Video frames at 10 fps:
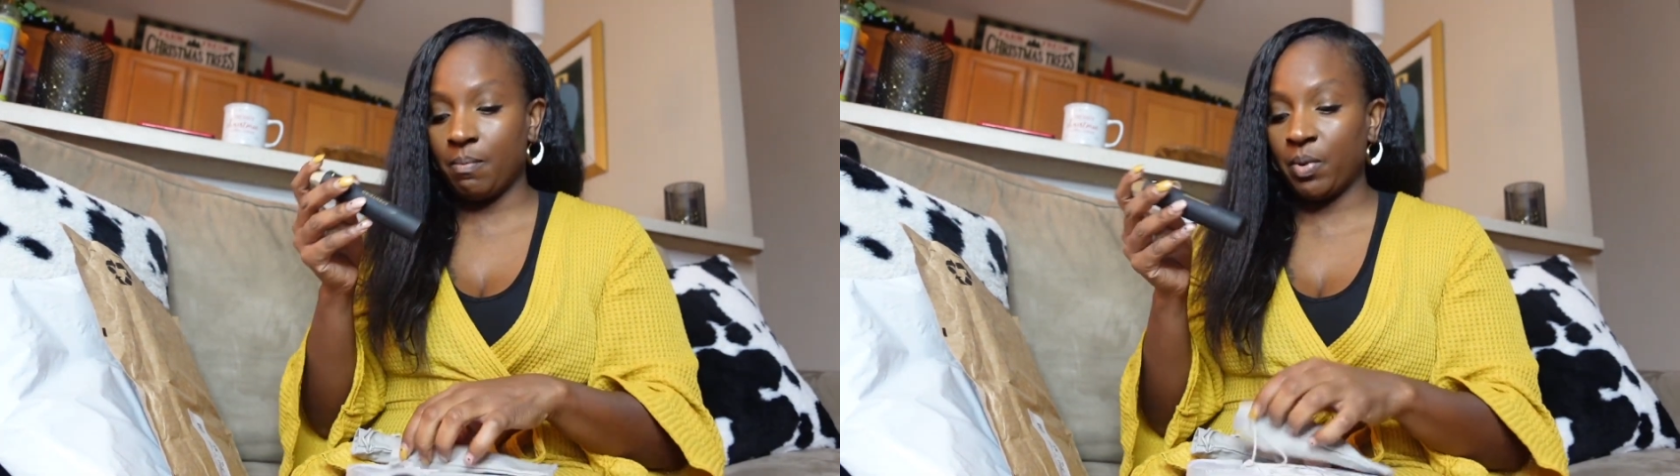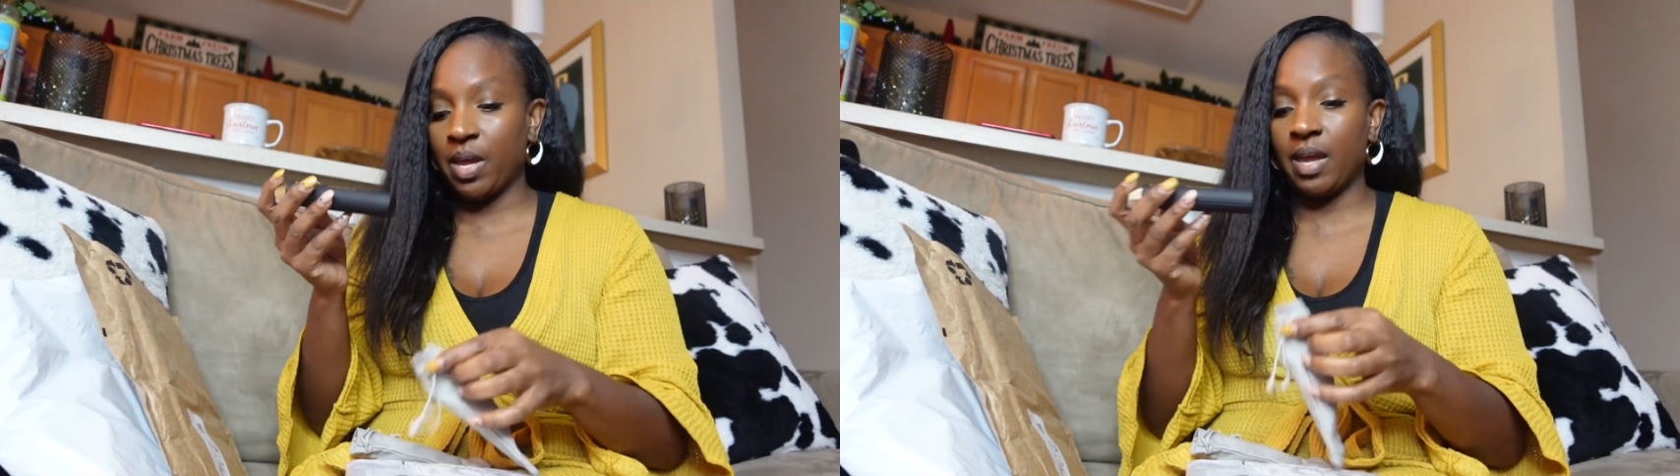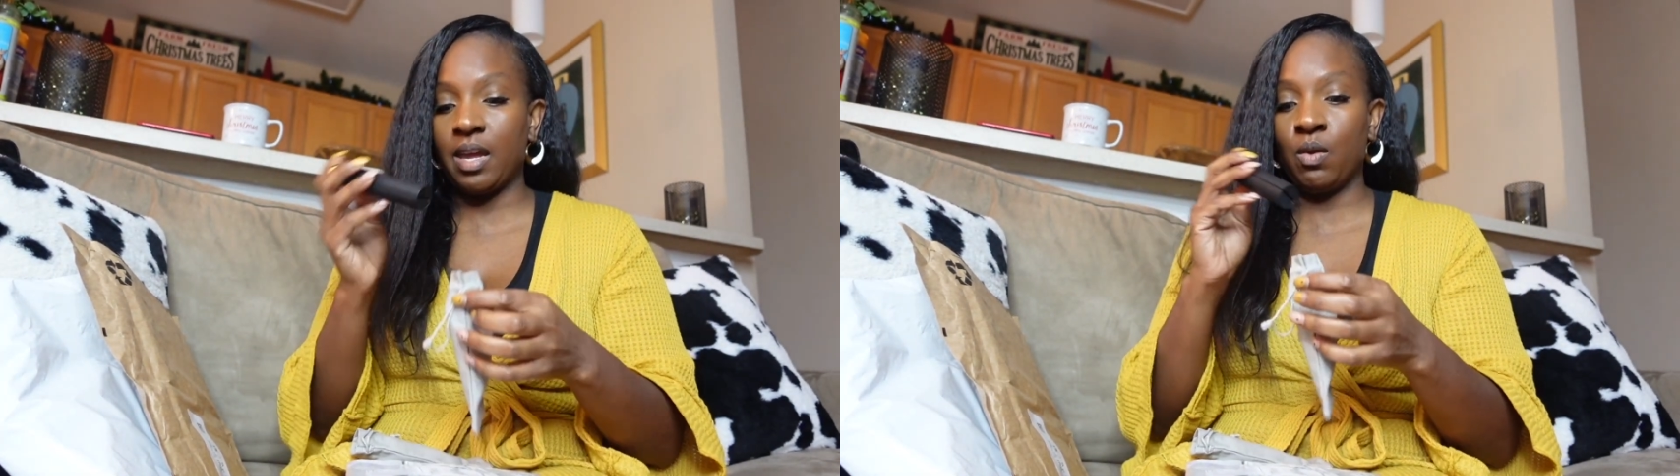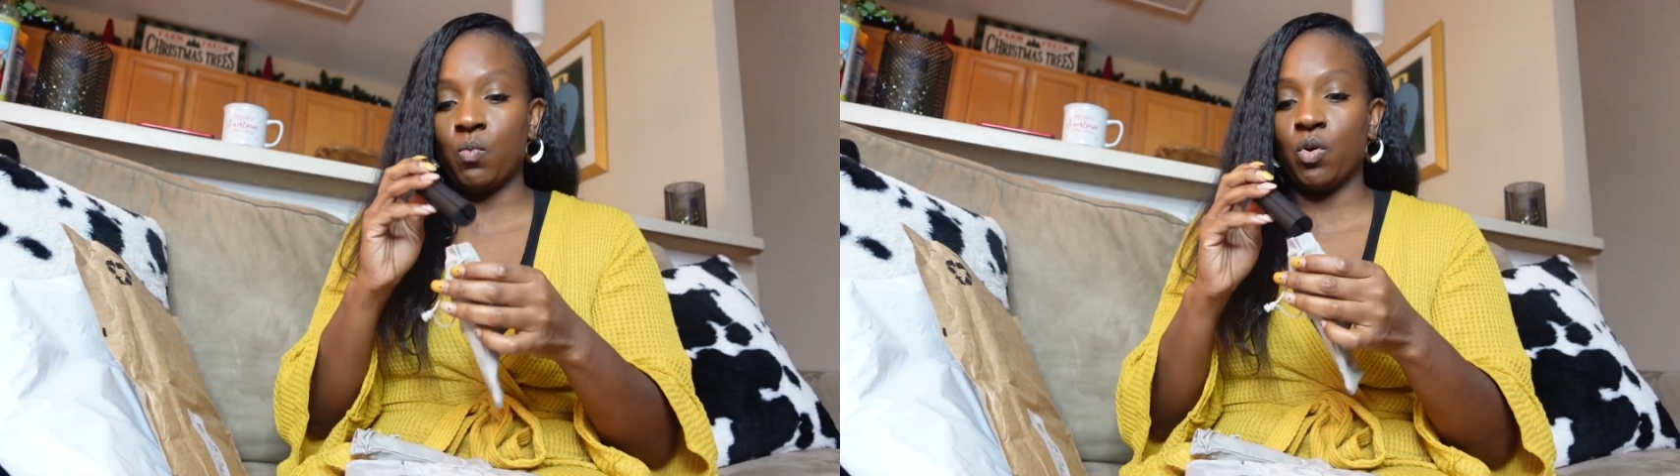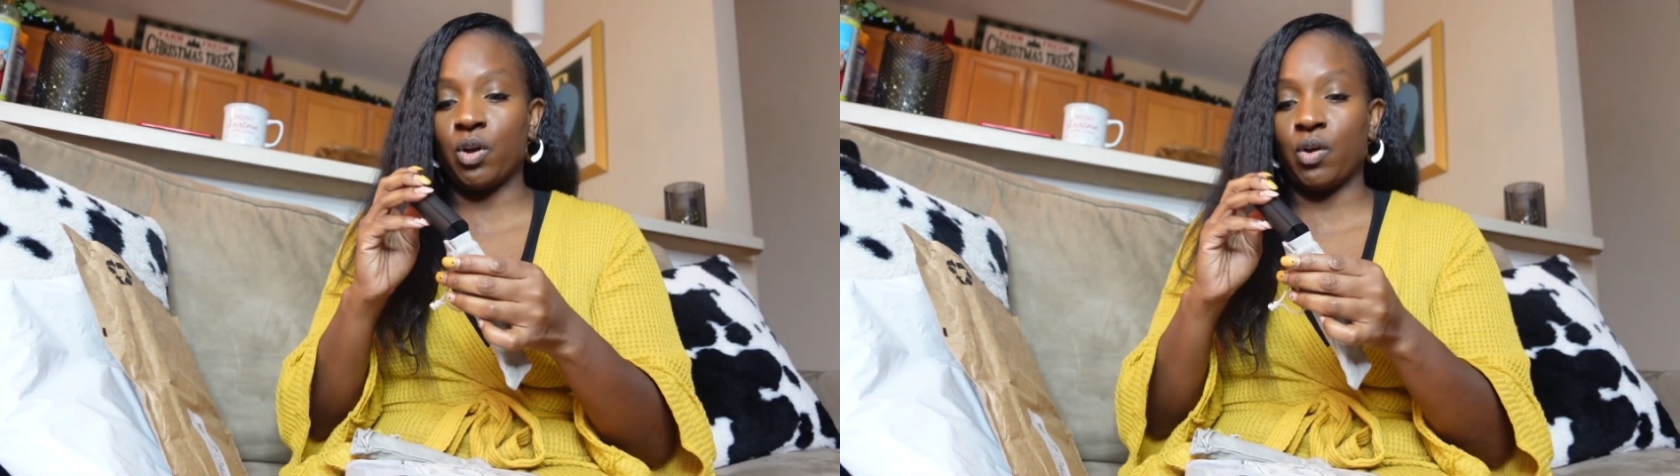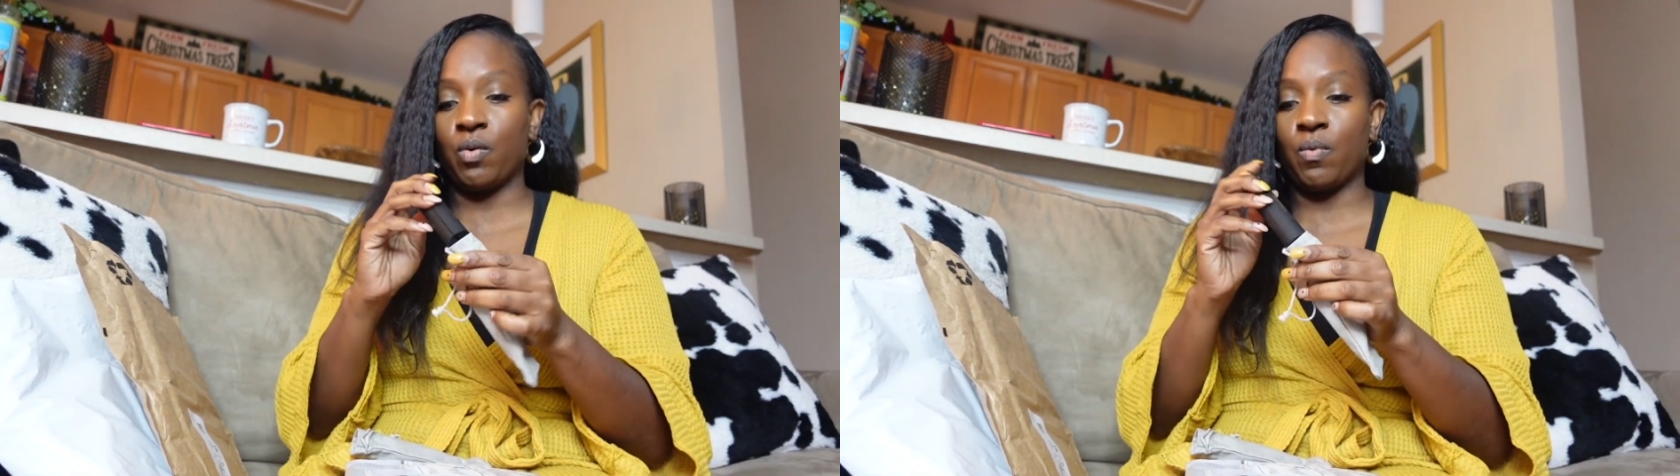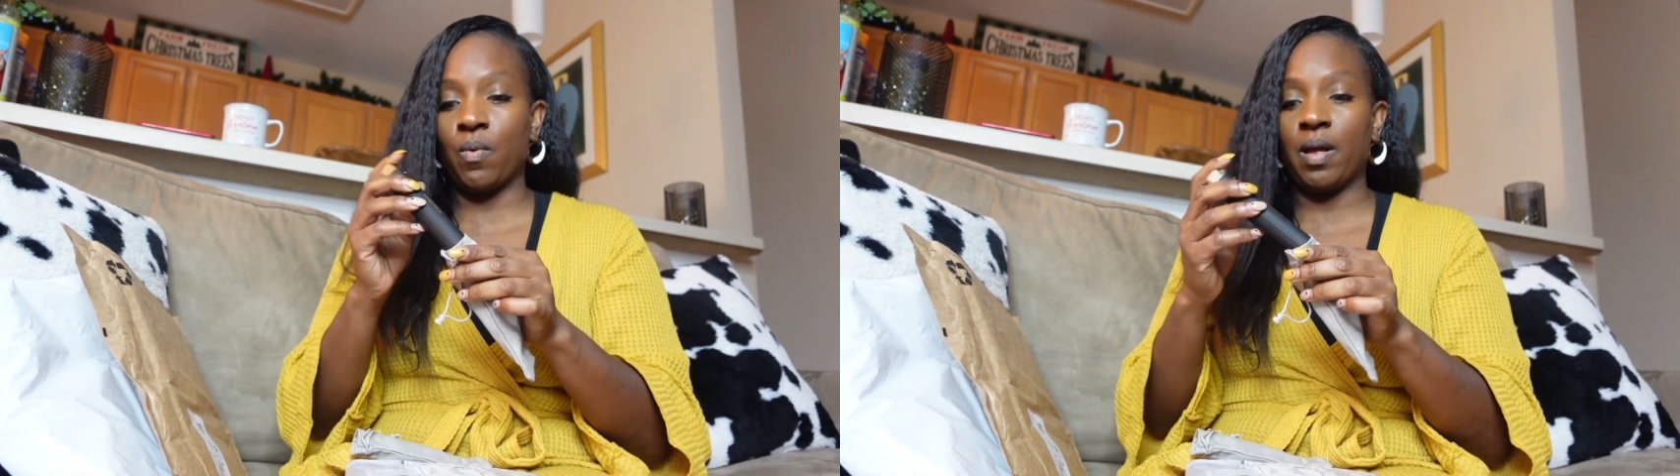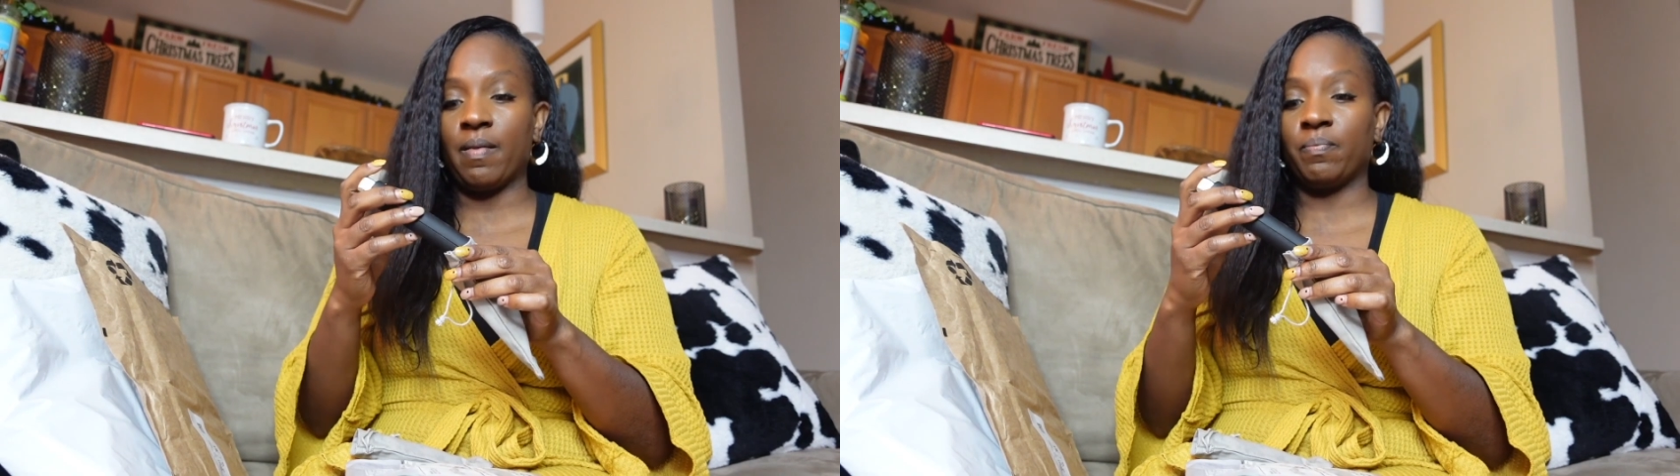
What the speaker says: but it will go